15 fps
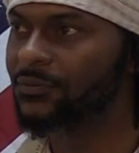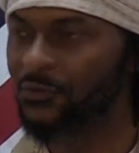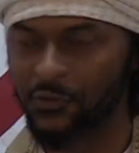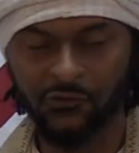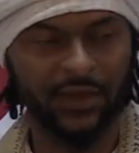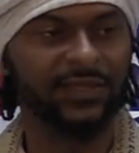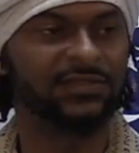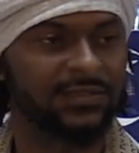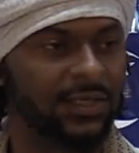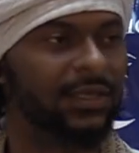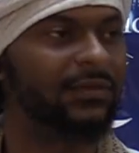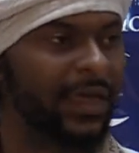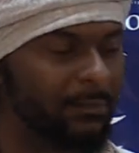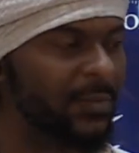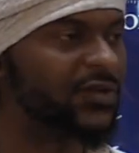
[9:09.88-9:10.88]
The great
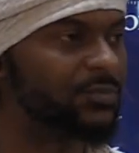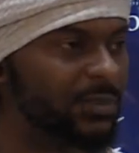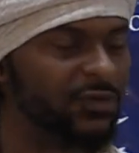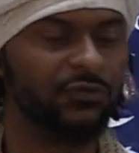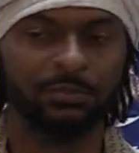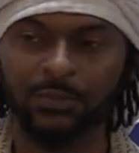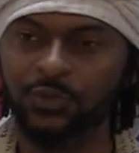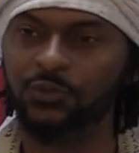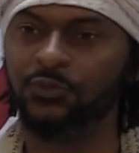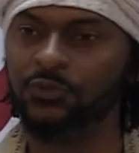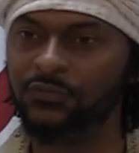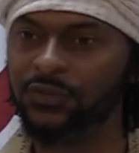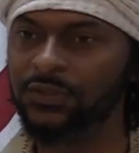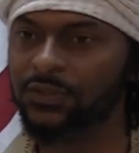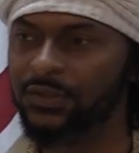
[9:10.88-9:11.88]
sin that must be
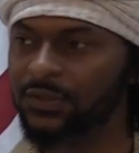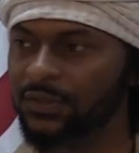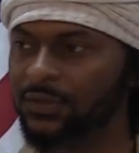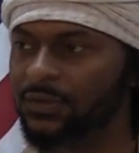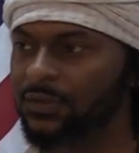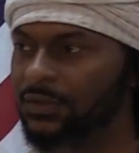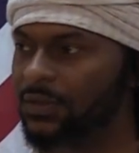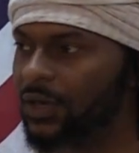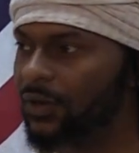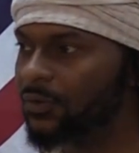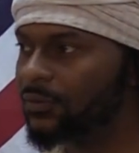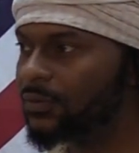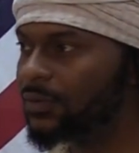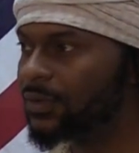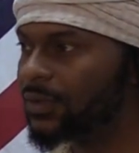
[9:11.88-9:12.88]
removed. You
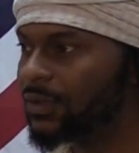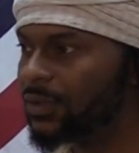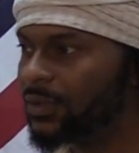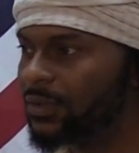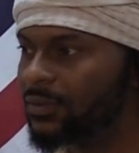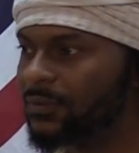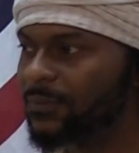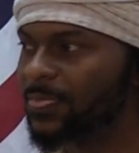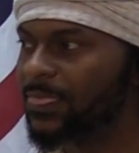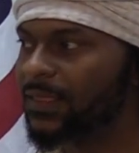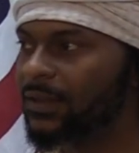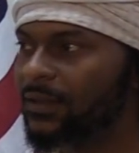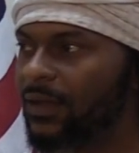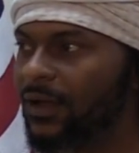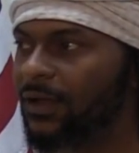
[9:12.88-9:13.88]
know,
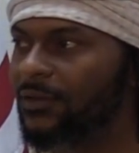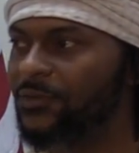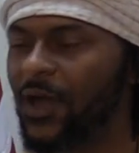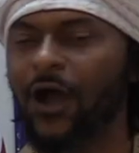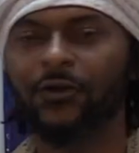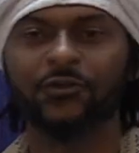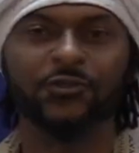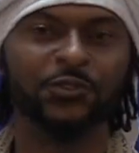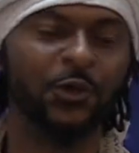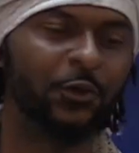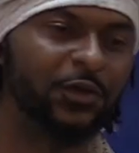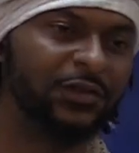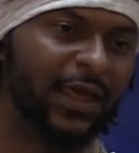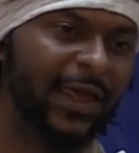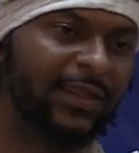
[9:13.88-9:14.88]
doctors, you know,
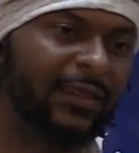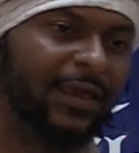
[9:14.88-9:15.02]
today